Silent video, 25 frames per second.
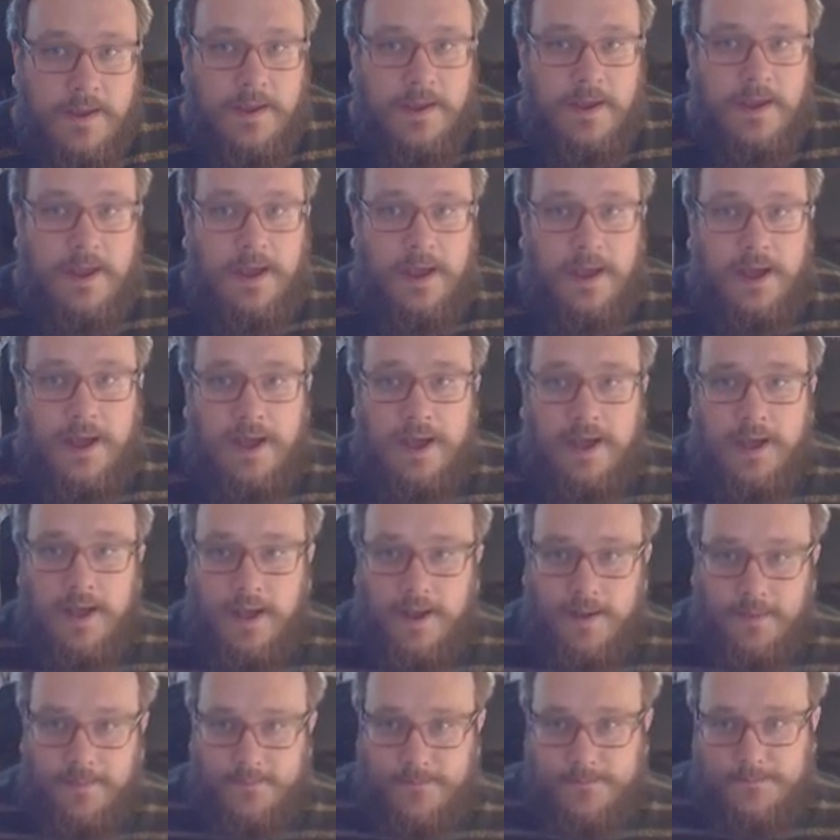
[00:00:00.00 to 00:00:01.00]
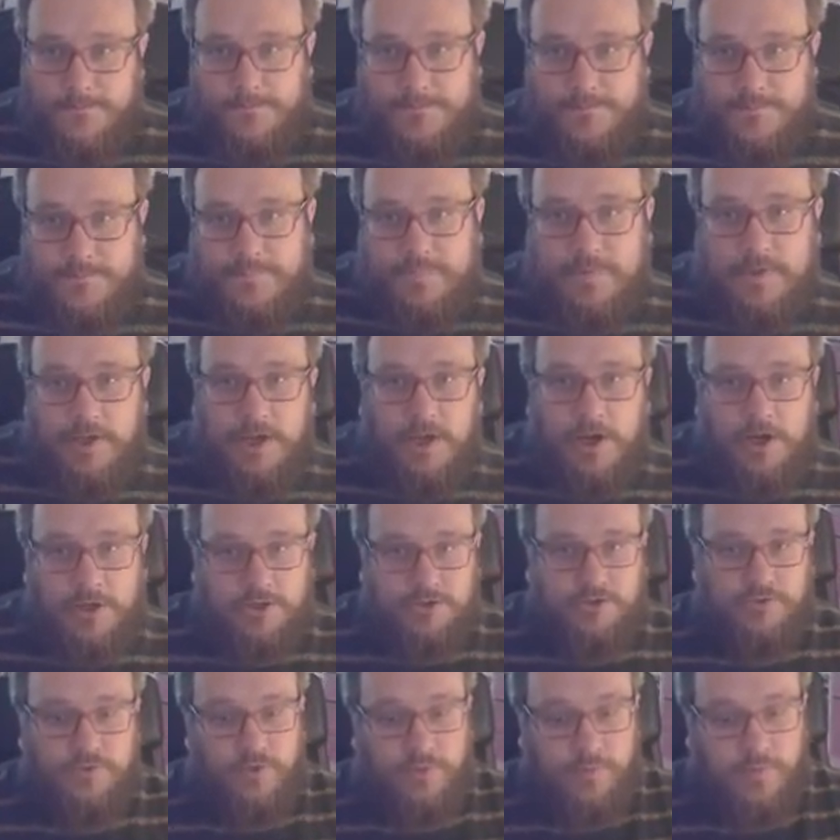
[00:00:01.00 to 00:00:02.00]

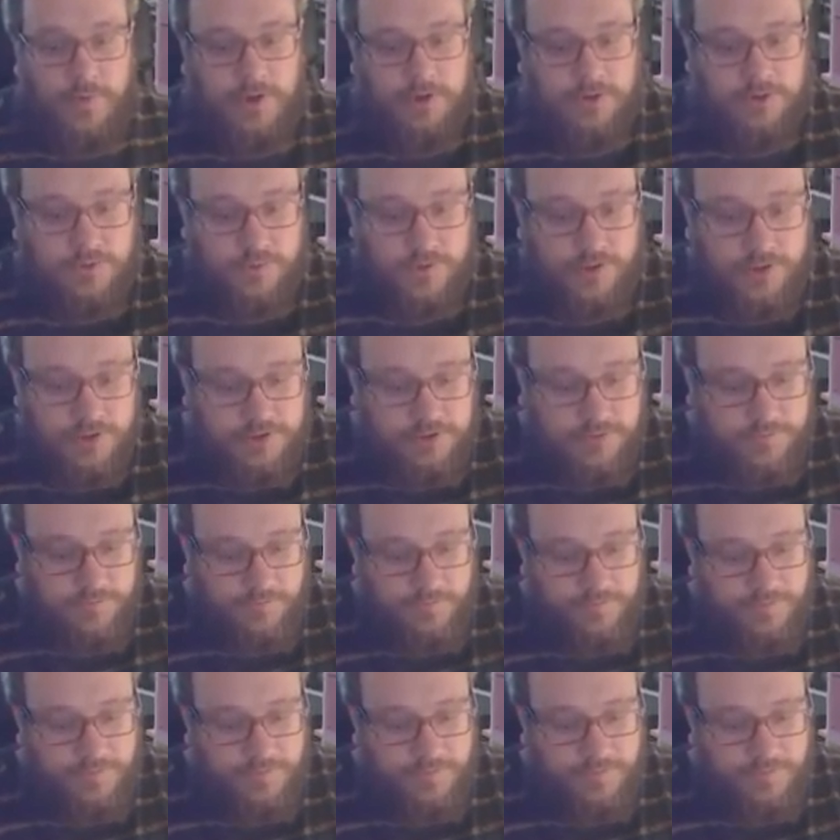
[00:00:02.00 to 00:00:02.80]
Ask for a password.